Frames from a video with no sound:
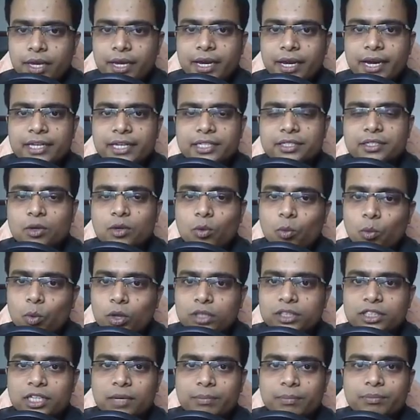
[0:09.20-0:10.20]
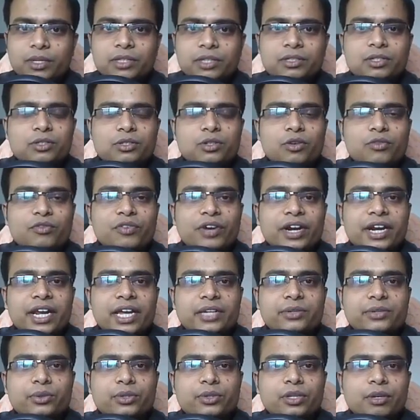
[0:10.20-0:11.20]
Hey guys, what's up? This is your
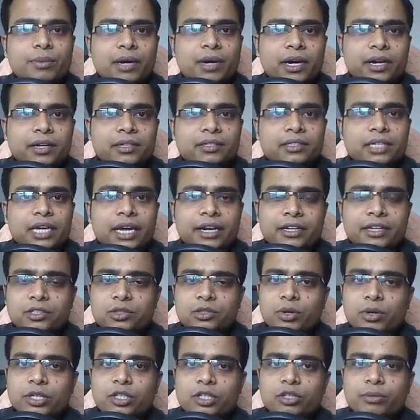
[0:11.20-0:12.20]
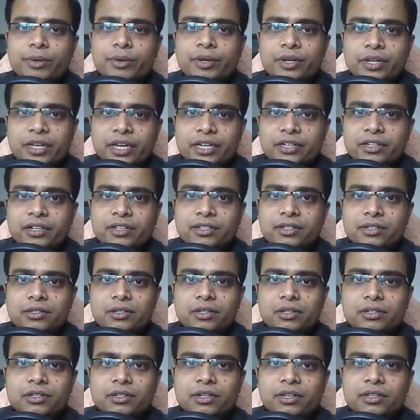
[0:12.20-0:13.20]
friend and tutor Manas and it's going to be yet another
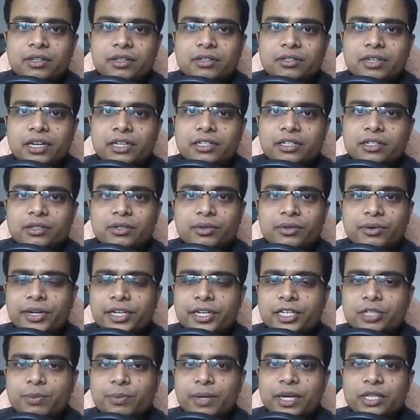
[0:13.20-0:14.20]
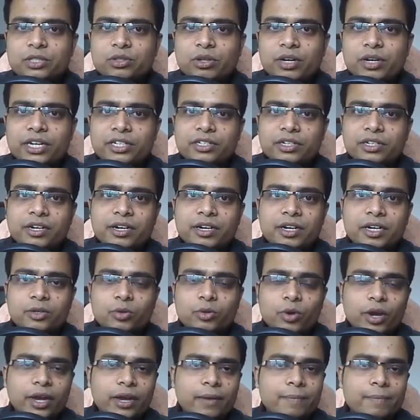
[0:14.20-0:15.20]
session in this lecture series based on engineering
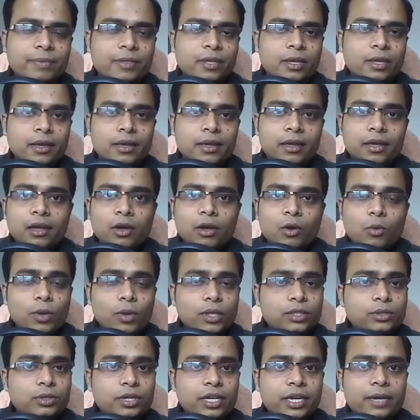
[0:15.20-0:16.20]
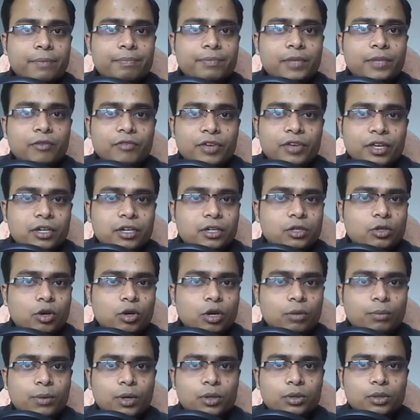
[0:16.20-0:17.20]
drawing. Well, today we're going to
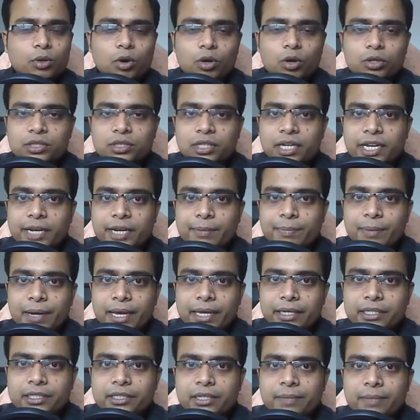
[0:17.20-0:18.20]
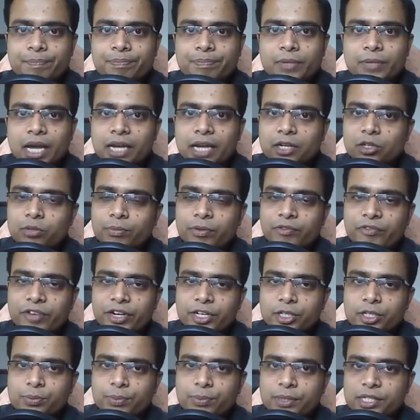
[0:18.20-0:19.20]
talk about auxiliary planes and to be
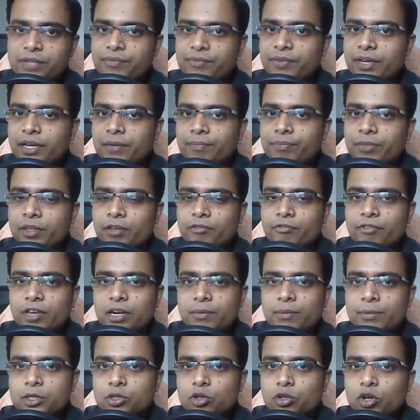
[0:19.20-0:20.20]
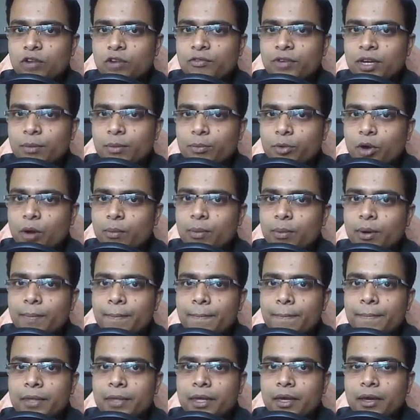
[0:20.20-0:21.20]
very specific, we'll be solving a
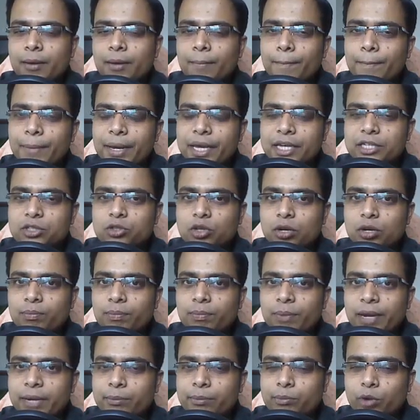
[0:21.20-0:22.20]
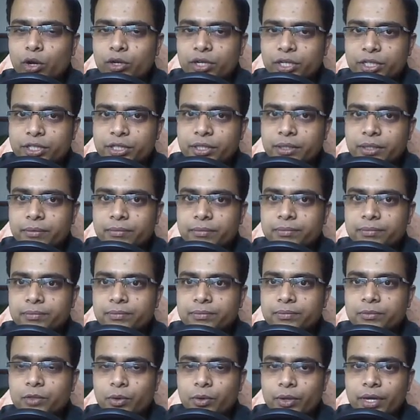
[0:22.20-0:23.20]
problem based on plane projection.
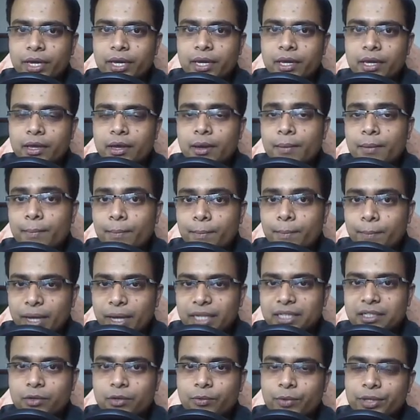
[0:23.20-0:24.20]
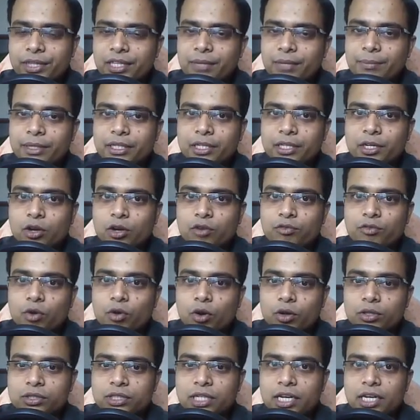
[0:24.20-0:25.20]
Okay, but with the method of
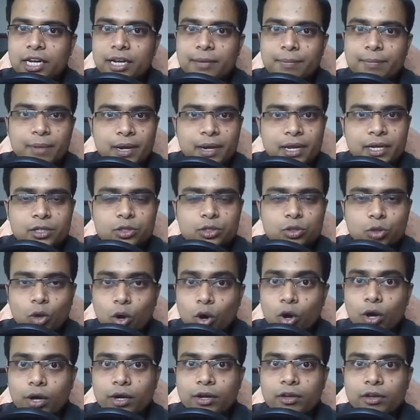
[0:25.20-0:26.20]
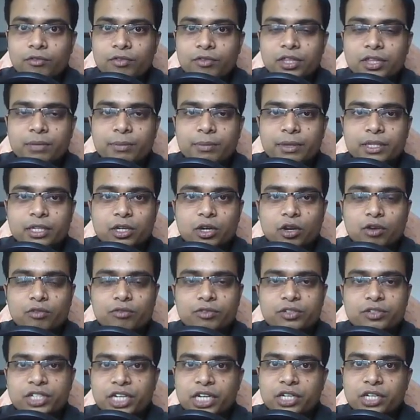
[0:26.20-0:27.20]
auxiliary planes or with the method
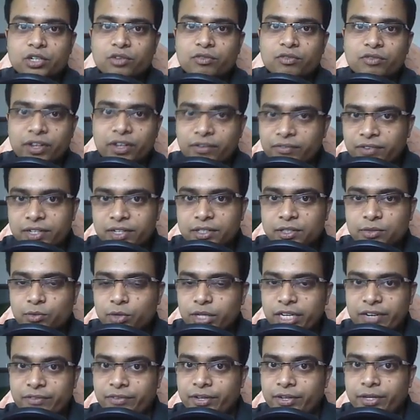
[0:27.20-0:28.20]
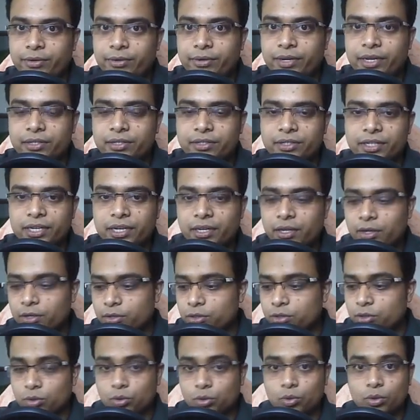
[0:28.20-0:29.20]
of change of reference, whatever you can say.
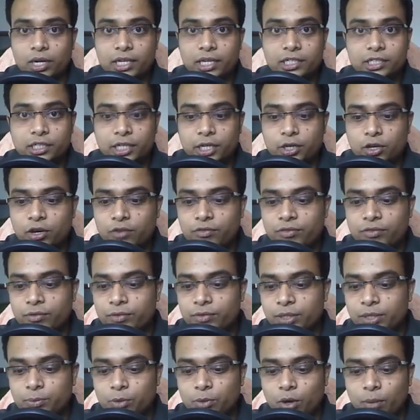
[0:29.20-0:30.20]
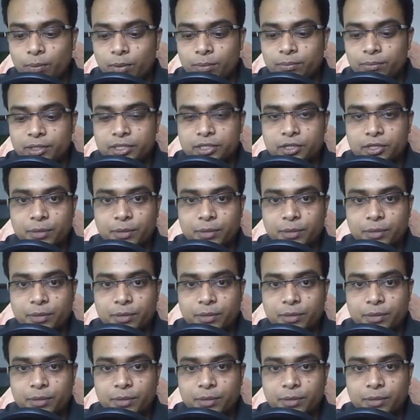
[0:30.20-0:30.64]
So let's kick off with the problem